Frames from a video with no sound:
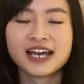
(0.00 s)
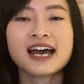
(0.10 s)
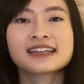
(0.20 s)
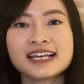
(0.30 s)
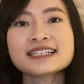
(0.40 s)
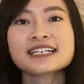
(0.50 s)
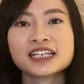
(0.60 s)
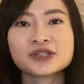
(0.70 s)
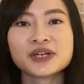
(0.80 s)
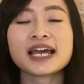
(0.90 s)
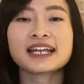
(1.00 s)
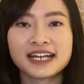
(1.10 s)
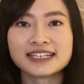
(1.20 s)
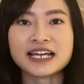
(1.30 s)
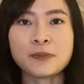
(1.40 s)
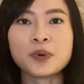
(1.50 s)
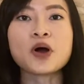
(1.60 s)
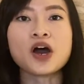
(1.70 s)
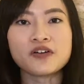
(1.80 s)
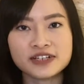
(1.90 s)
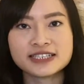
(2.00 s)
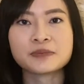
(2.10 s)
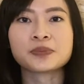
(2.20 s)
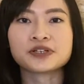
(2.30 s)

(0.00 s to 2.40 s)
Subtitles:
Let's take a look at an example of a simple